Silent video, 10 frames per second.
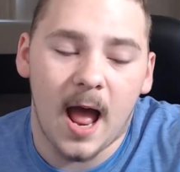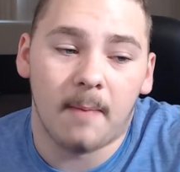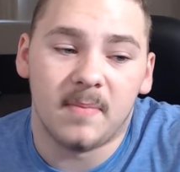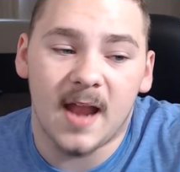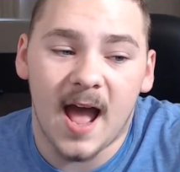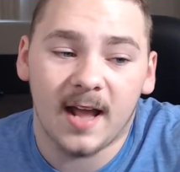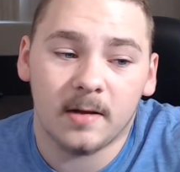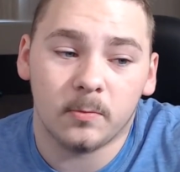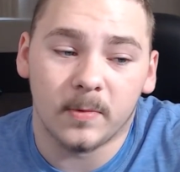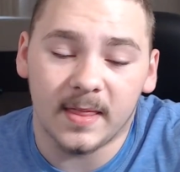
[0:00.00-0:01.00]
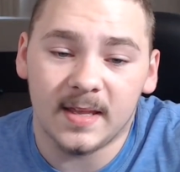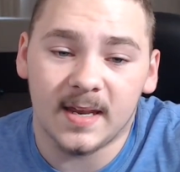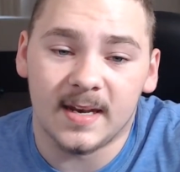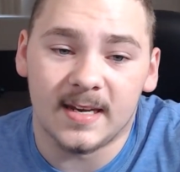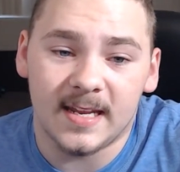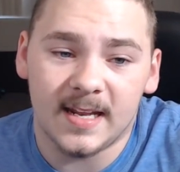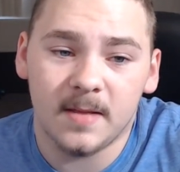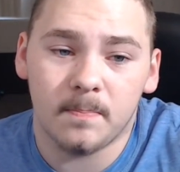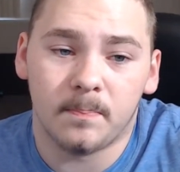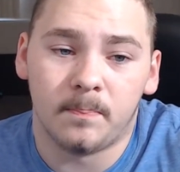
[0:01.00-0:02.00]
I'm not really gonna need it,